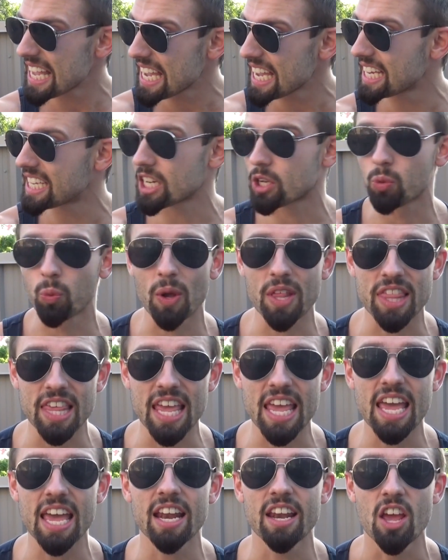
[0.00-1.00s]
Eat it
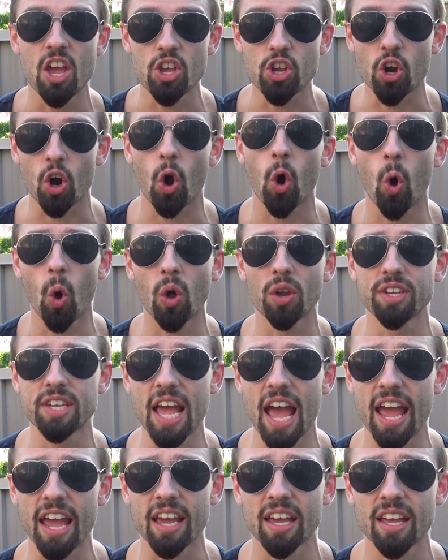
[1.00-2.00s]
within your whole
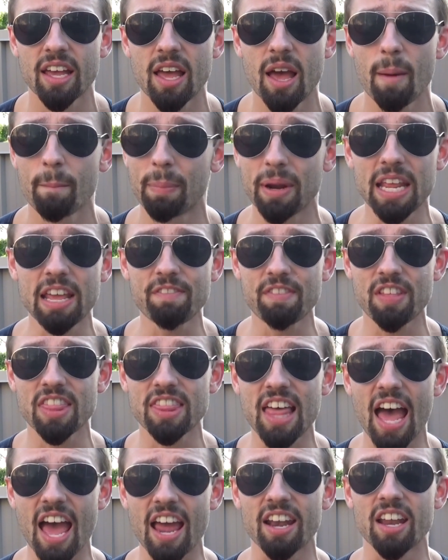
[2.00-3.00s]
day. But even
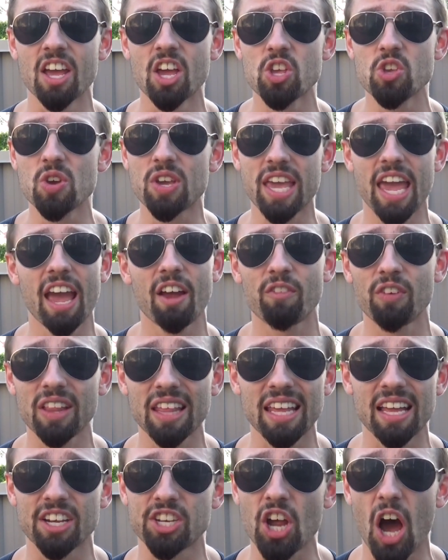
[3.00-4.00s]
then, you can't
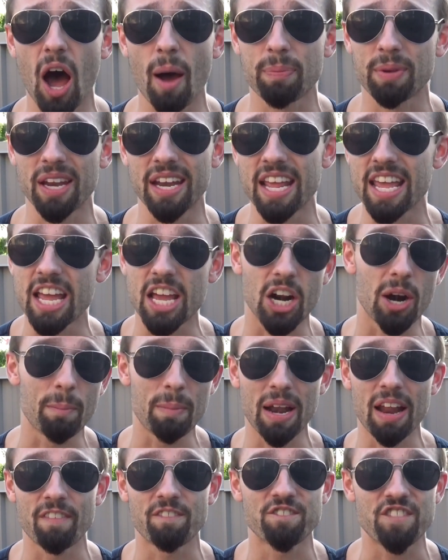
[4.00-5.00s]
really adopt an
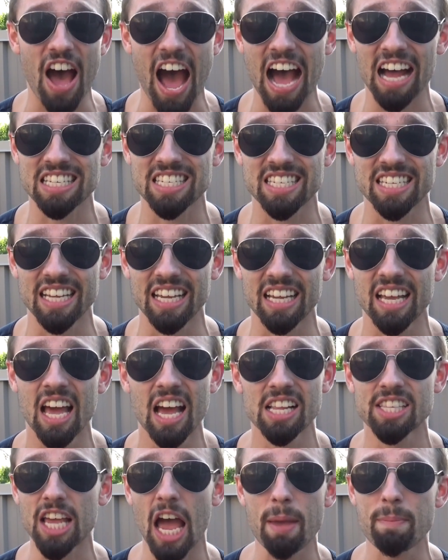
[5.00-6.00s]
intermittent fasting
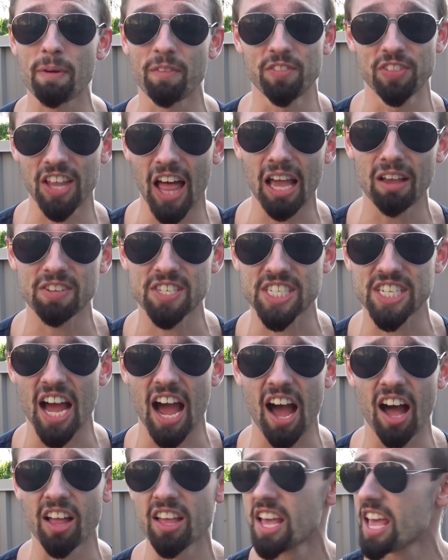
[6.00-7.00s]
type of
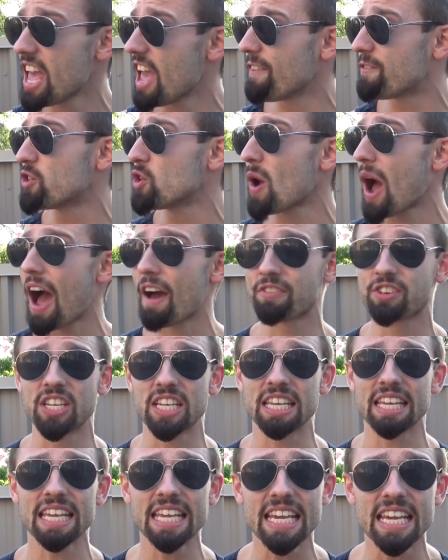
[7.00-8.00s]
lifestyle if you have
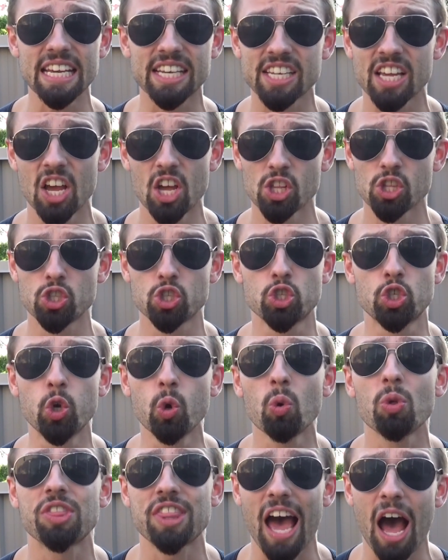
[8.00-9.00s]
to eat
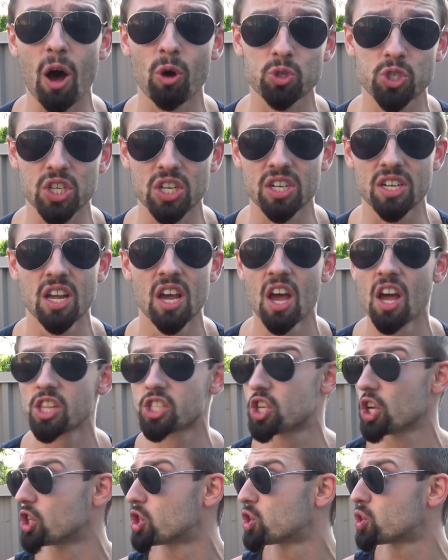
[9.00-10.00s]
2,000
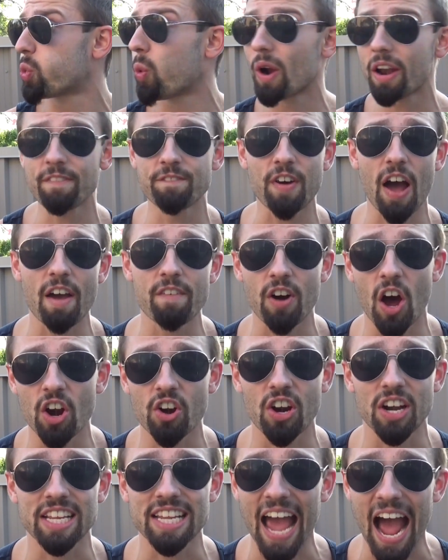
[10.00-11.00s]
to
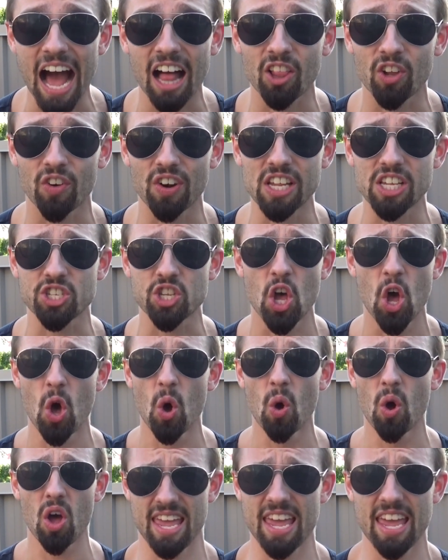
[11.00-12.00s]
2,500 calories
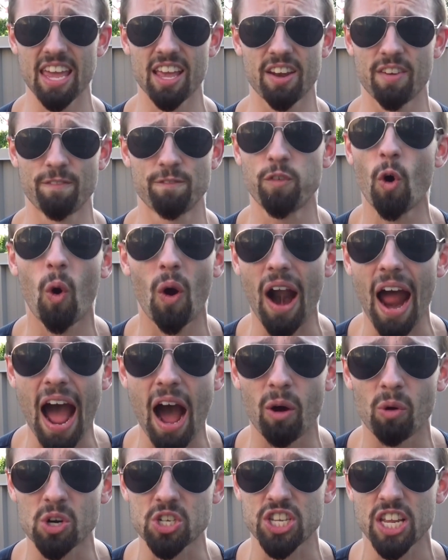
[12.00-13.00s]
in 4
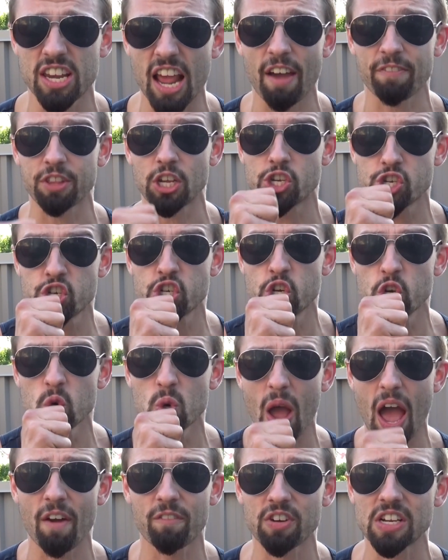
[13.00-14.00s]
hours and you have to
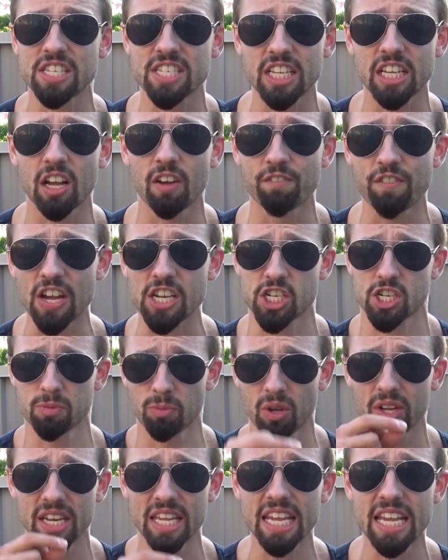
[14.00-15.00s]
chew every single
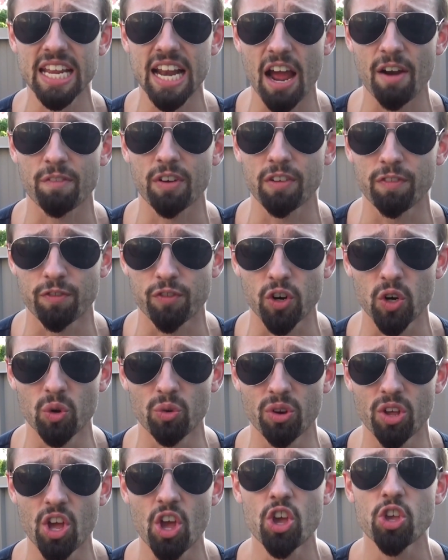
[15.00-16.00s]
vegetable and eat every
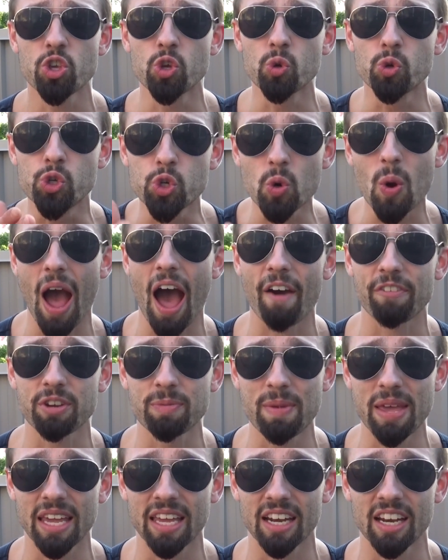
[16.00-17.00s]
fruit. You do have to
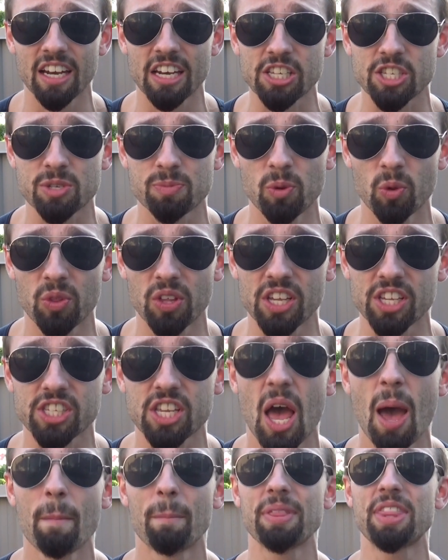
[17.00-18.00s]
make it into smoothies,
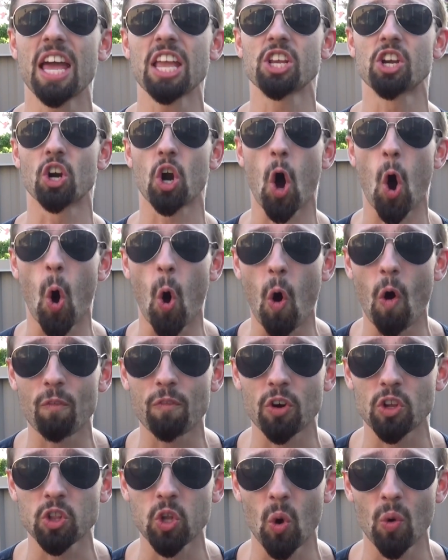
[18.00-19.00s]
but then you're
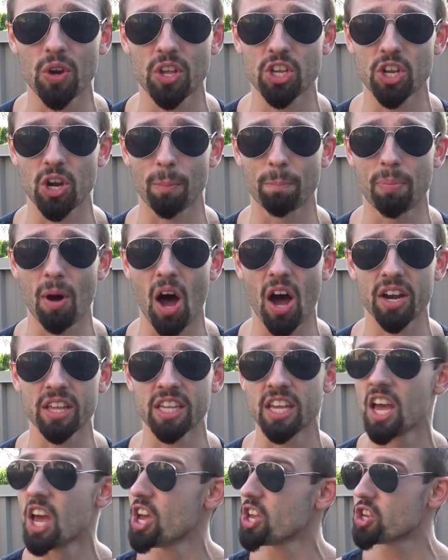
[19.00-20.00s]
overloading your
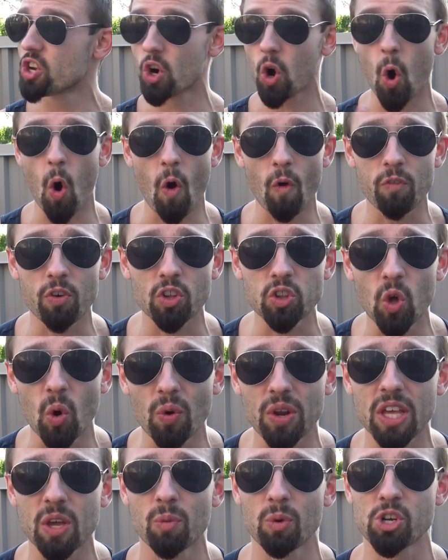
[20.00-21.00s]
body. You're
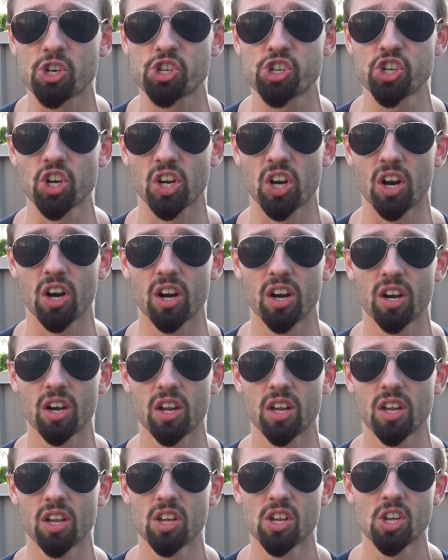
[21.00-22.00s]
overloading it with sugar.
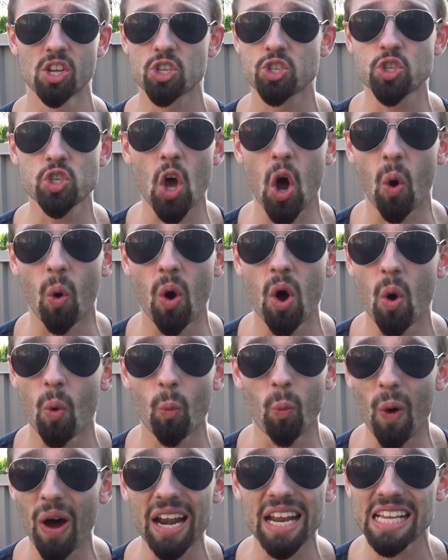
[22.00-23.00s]
So,
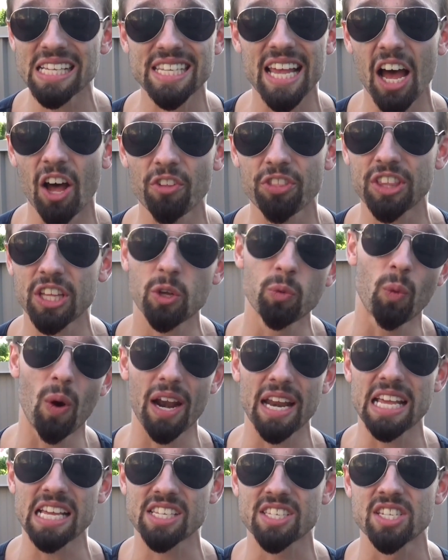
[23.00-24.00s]
what is healthy and
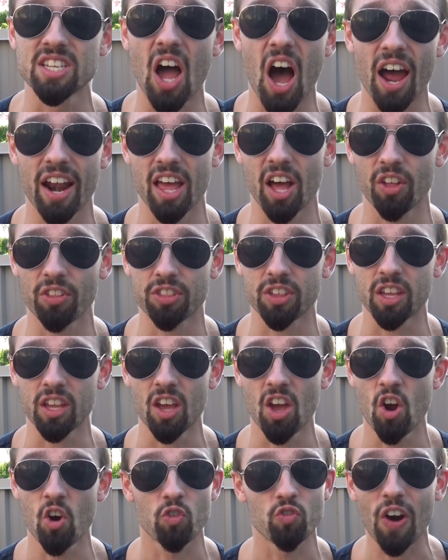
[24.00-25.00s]
what is not healthy?
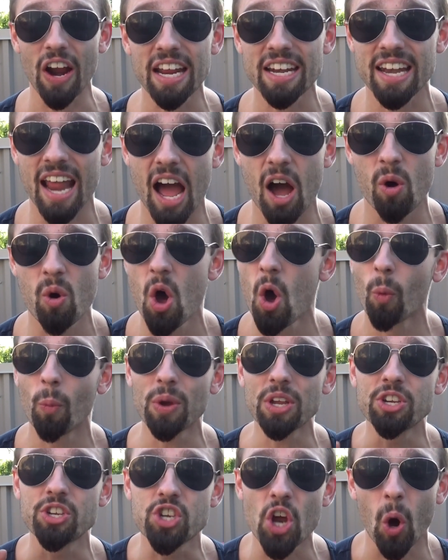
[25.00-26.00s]
Right now,
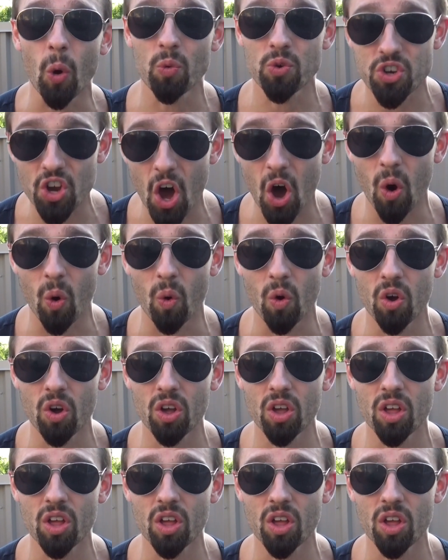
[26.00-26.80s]
we don't know.